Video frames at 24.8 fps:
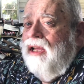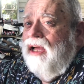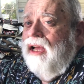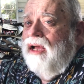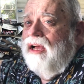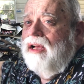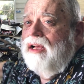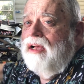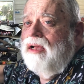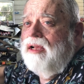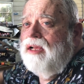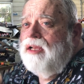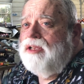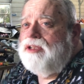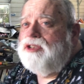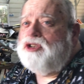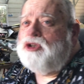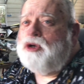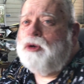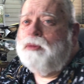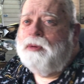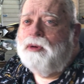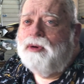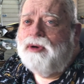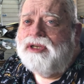a
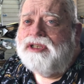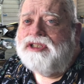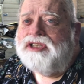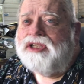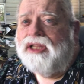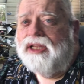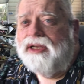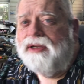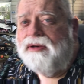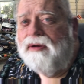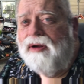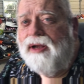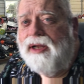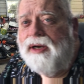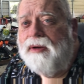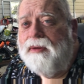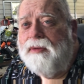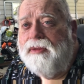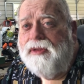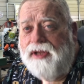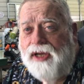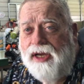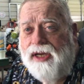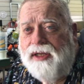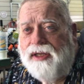super insulator, I don't
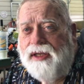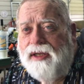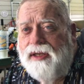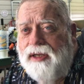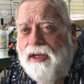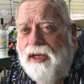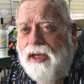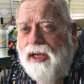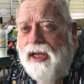think.